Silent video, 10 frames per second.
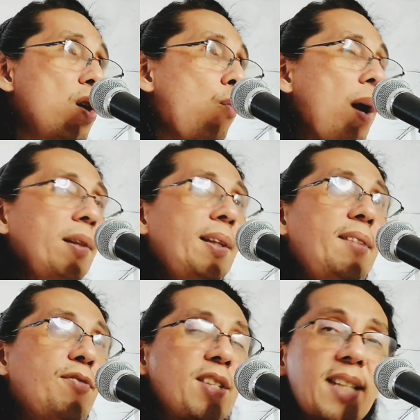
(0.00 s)
while
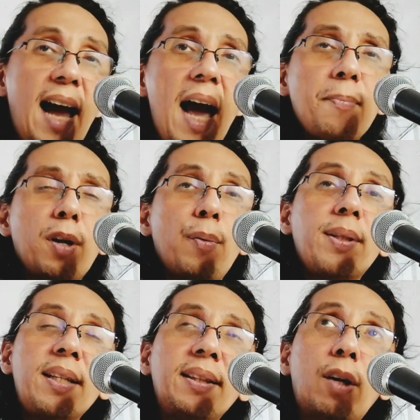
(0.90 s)
this Admiral was
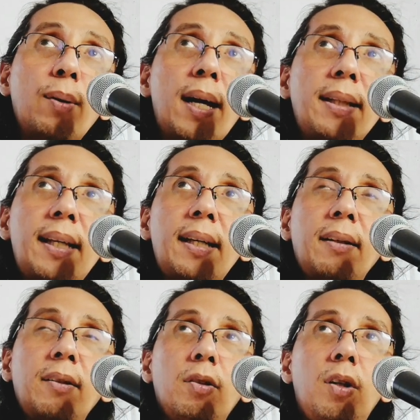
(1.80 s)
interrogating